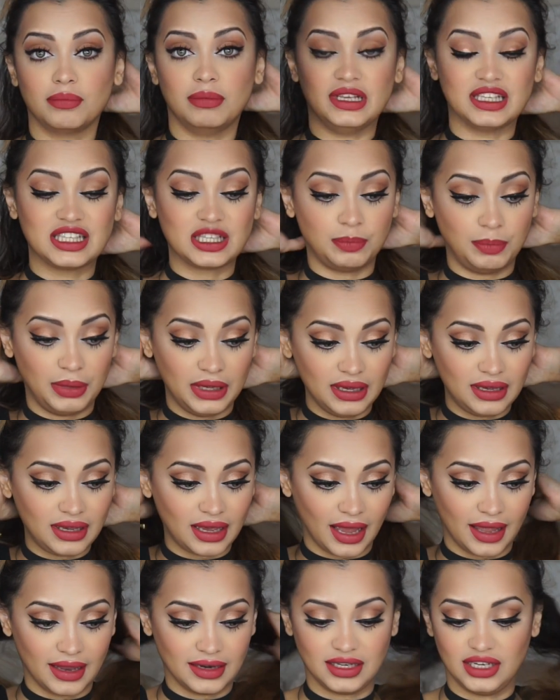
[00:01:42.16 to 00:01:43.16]
me speak,
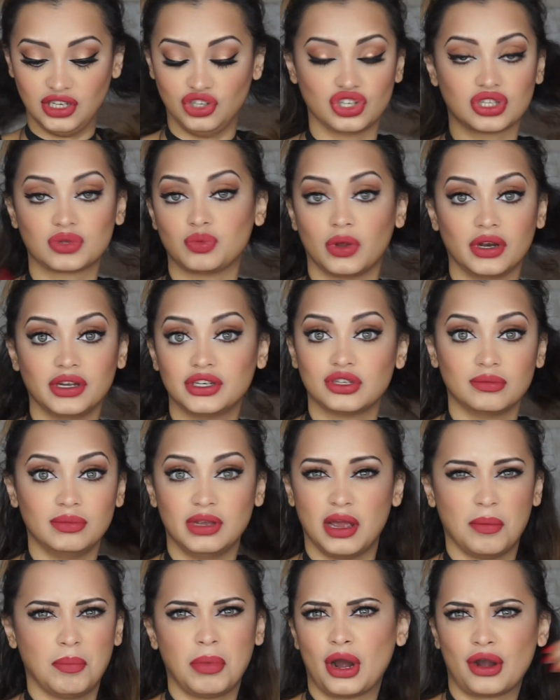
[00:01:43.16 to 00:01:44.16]
and he just wanted to
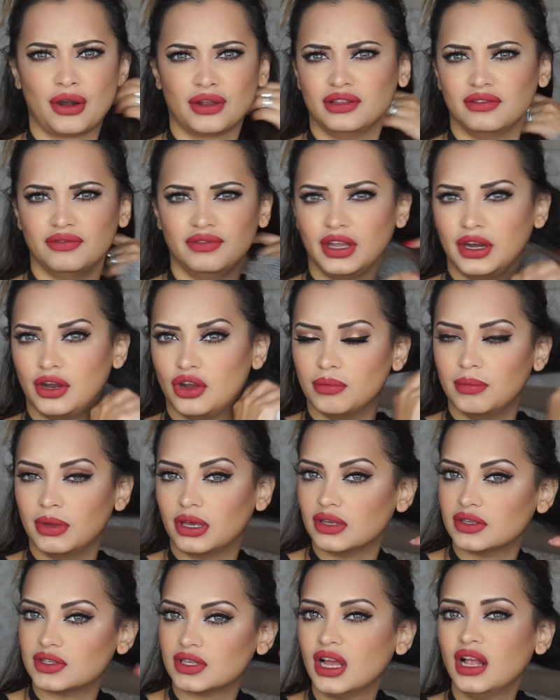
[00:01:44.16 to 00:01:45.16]
be a part of the video
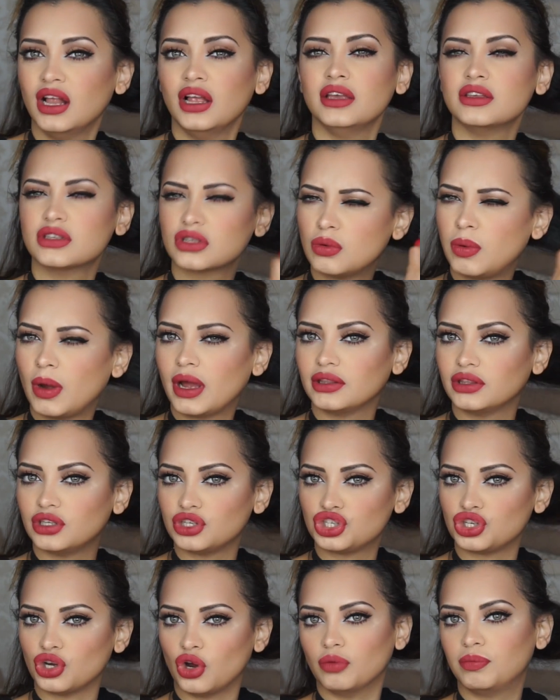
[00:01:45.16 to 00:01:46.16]
because he's quite
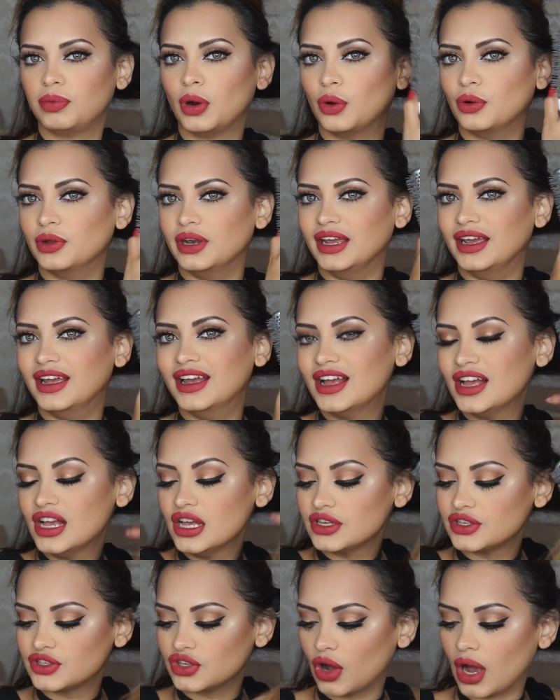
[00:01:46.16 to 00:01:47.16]
the show pony.
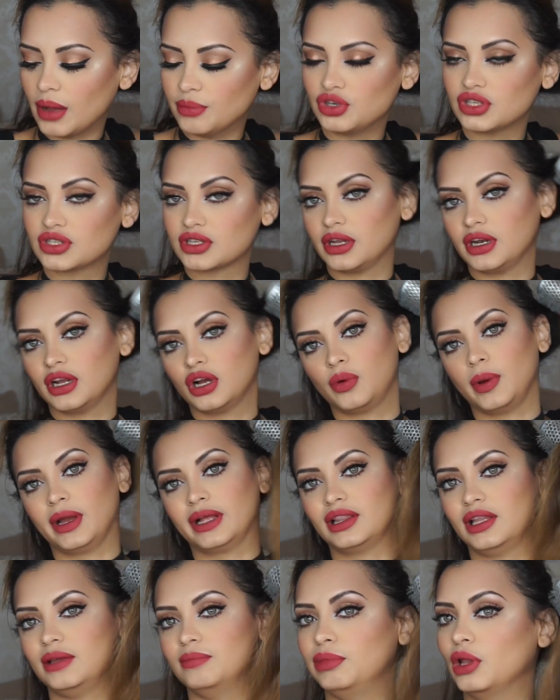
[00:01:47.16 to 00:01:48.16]
So I'm just gonna
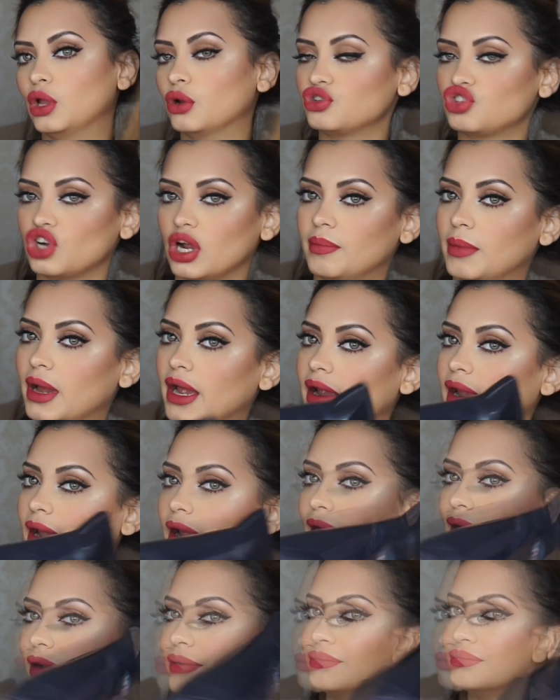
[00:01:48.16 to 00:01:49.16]
quickly blow dry my
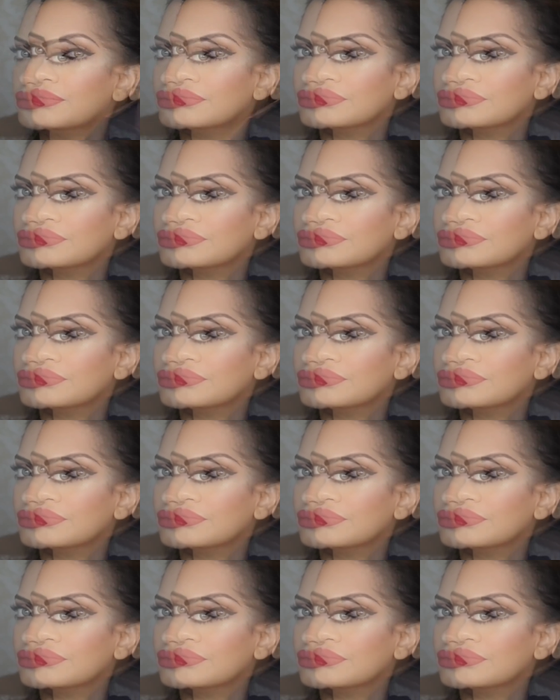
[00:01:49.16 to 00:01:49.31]
hair.